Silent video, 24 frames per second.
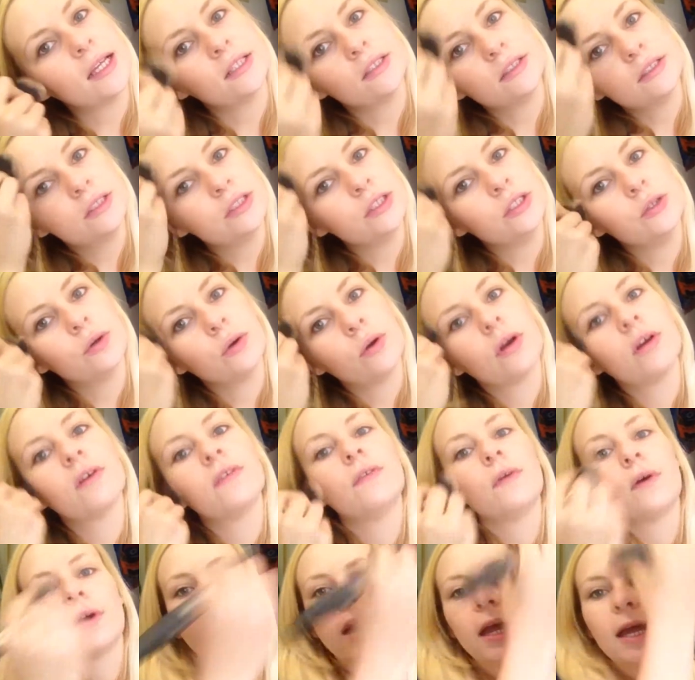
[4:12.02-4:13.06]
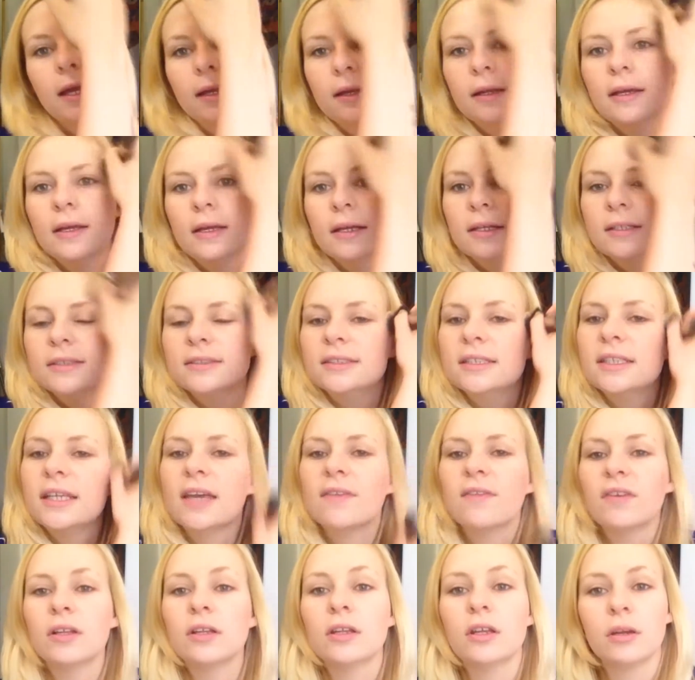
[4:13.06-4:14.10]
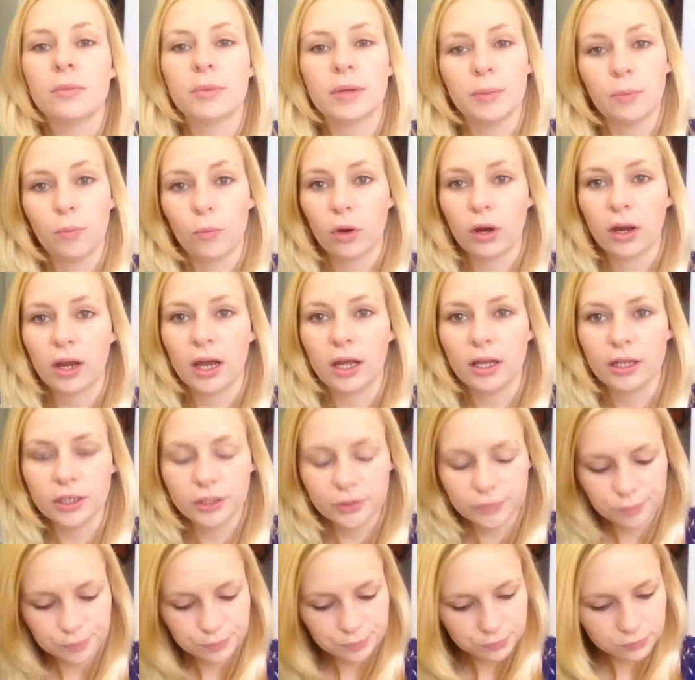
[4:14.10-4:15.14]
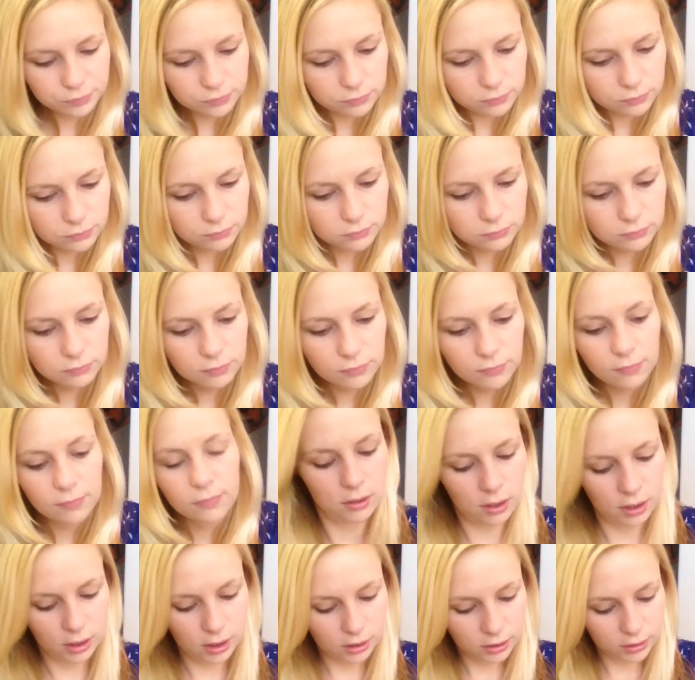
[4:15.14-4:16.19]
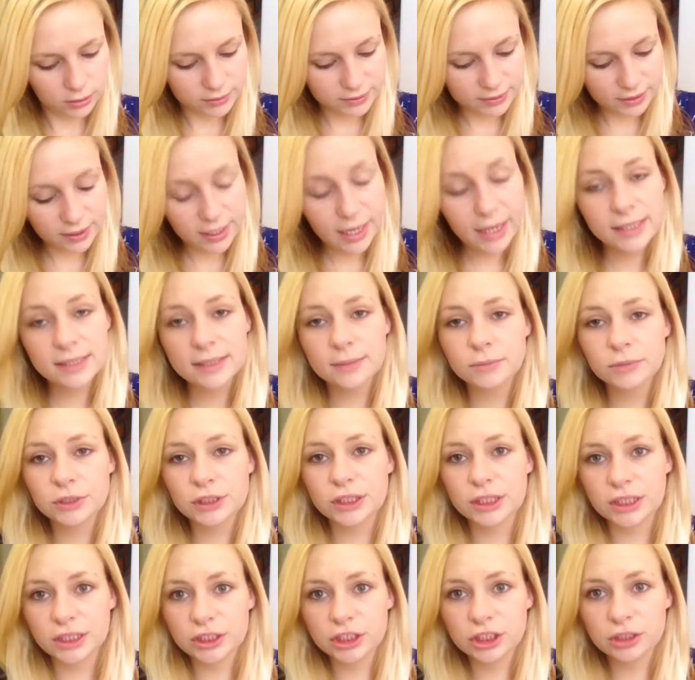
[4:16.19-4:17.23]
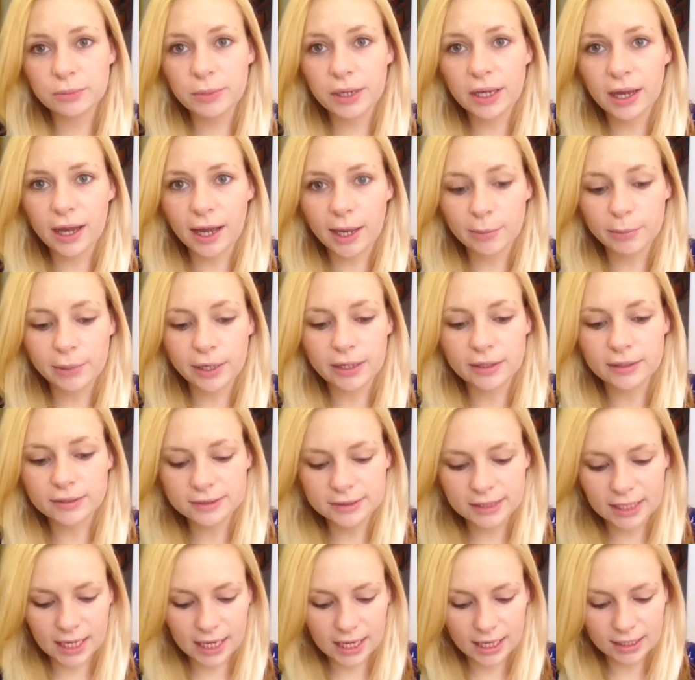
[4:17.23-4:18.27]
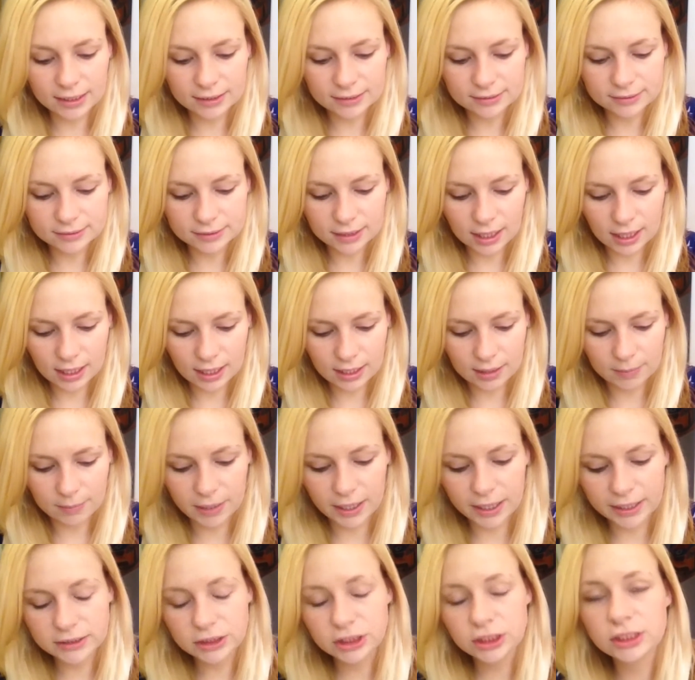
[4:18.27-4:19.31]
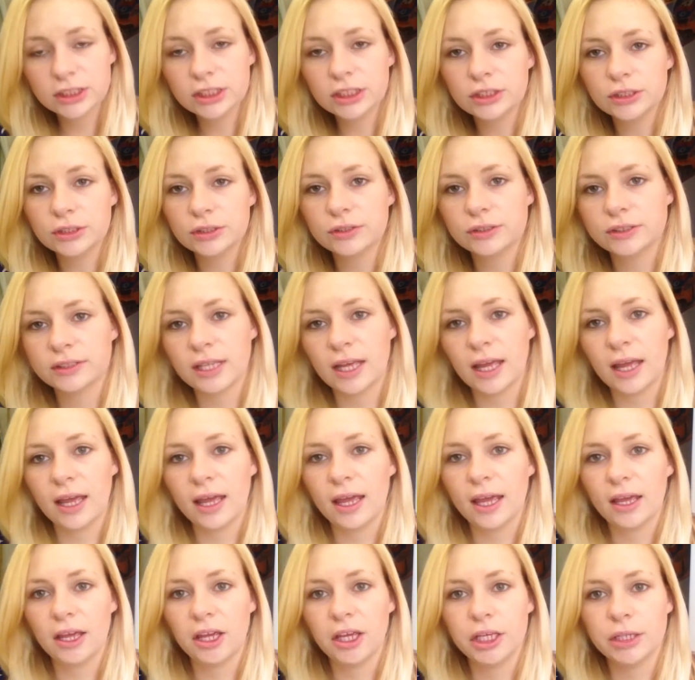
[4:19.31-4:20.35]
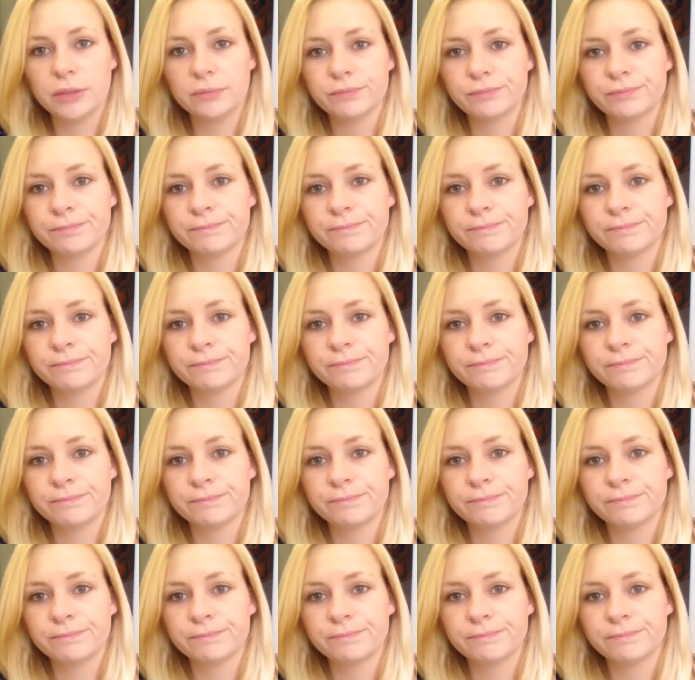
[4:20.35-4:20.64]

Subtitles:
and your forehead to give a little bit more color. So next I'm just going to do my eyebrows, and I just used a